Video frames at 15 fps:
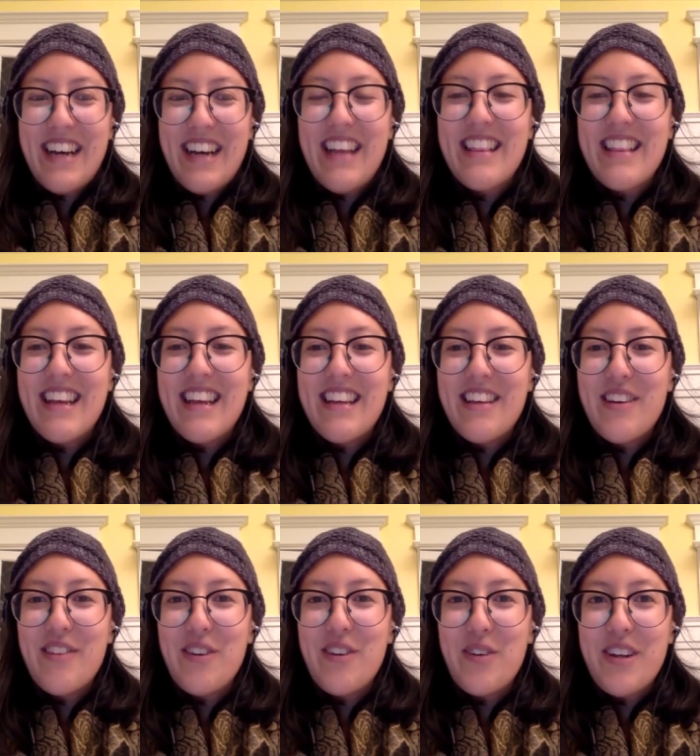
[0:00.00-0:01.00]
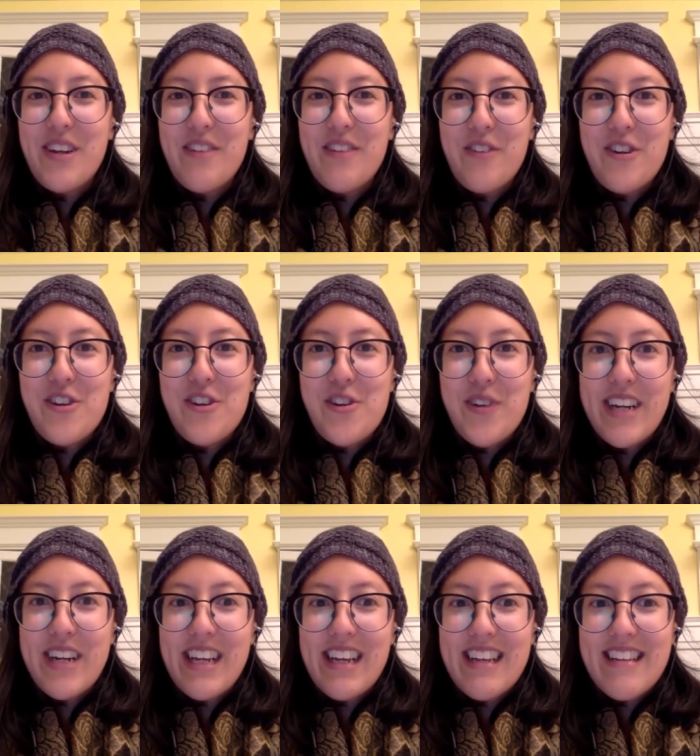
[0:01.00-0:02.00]
And thank you everyone for
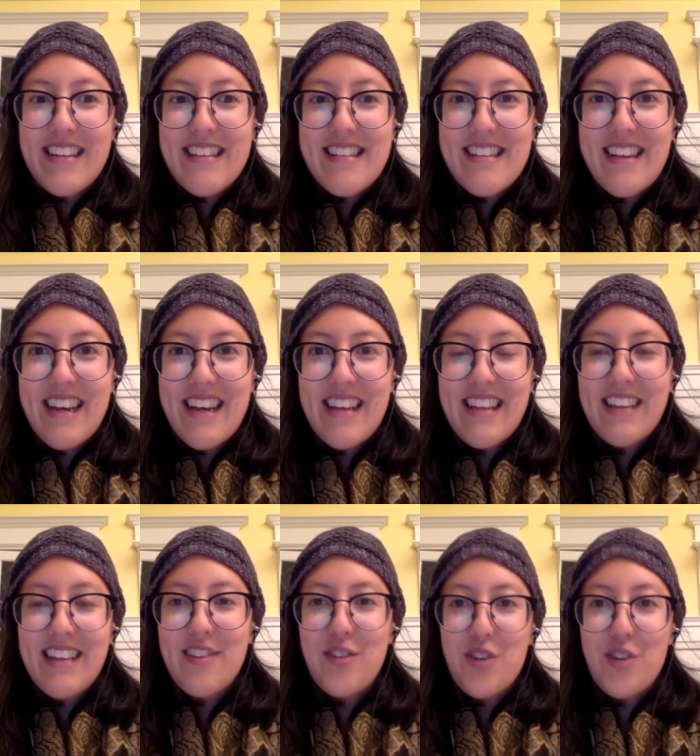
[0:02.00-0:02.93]
joining us tonight. Thanks for